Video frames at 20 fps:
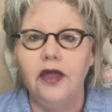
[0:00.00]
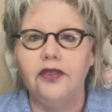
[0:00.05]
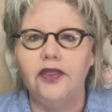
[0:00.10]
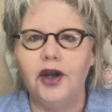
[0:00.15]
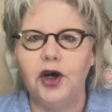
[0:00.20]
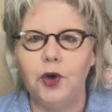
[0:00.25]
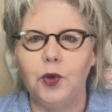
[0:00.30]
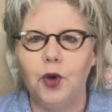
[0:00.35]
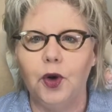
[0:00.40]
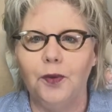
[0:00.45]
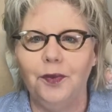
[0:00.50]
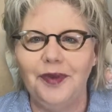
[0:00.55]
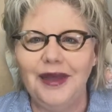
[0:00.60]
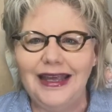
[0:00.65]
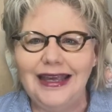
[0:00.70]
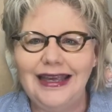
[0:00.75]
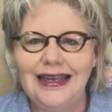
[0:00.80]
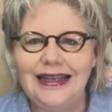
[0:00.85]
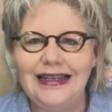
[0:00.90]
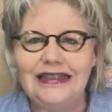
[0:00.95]
There were
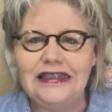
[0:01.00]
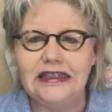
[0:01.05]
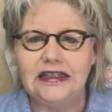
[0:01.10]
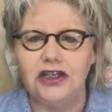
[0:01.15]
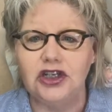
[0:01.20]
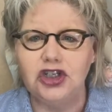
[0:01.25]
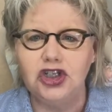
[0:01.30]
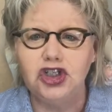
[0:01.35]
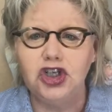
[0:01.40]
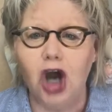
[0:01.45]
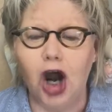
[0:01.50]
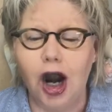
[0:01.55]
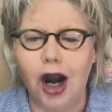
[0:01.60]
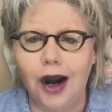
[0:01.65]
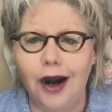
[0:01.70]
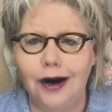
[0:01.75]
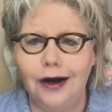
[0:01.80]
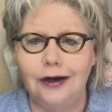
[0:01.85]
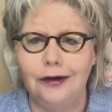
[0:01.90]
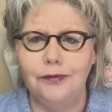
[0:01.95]
beads and
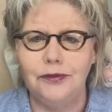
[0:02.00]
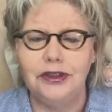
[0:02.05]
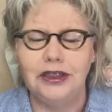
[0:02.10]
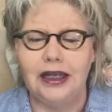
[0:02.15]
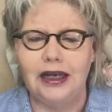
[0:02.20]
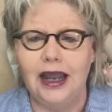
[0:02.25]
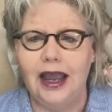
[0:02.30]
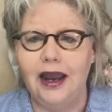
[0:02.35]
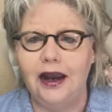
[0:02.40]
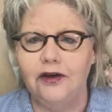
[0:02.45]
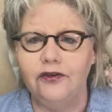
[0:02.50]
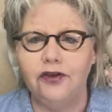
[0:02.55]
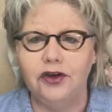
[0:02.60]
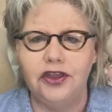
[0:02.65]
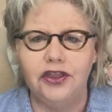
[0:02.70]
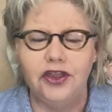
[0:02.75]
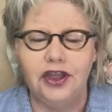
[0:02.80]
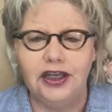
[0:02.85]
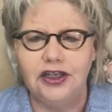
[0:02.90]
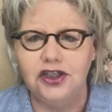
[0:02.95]
charms and
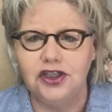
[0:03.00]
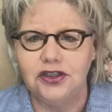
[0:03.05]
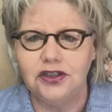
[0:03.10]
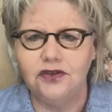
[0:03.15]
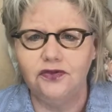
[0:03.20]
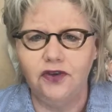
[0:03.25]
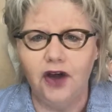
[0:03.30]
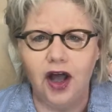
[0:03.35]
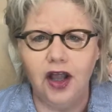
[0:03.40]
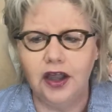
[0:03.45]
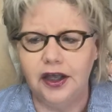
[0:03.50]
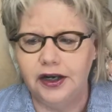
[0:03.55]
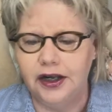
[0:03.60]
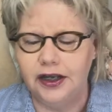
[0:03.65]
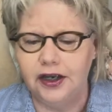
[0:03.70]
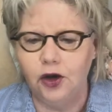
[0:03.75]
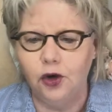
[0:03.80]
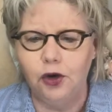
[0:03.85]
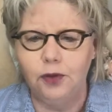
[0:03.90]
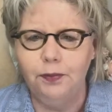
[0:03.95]
everything just falling
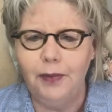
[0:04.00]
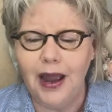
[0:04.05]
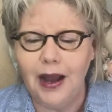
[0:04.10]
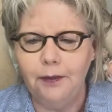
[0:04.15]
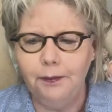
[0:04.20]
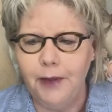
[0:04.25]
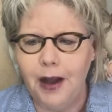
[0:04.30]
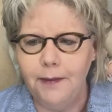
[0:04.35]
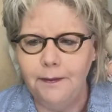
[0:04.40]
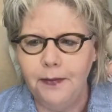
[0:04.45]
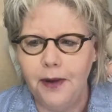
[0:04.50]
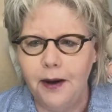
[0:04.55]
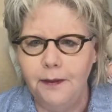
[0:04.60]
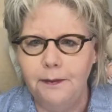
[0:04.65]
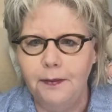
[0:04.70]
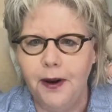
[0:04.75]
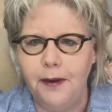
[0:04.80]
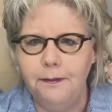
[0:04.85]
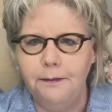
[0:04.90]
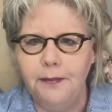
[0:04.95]
and going bam, bam,
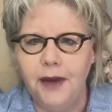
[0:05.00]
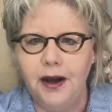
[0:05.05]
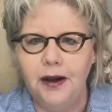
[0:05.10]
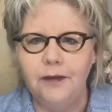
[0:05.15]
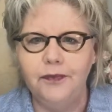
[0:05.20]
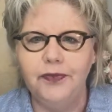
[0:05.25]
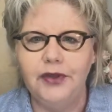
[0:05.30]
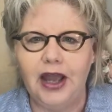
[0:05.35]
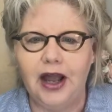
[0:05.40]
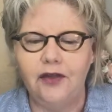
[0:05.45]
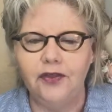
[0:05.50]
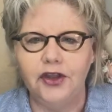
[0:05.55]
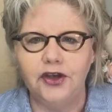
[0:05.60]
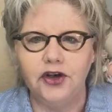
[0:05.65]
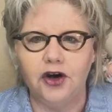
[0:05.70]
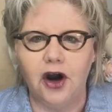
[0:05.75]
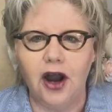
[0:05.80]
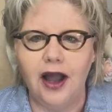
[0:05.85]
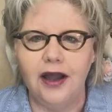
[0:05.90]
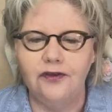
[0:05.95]
bam, bam, bam down the
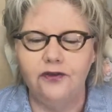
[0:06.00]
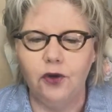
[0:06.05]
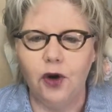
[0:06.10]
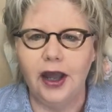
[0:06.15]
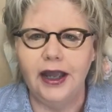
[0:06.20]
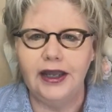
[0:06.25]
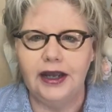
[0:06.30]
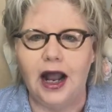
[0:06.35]
driveway.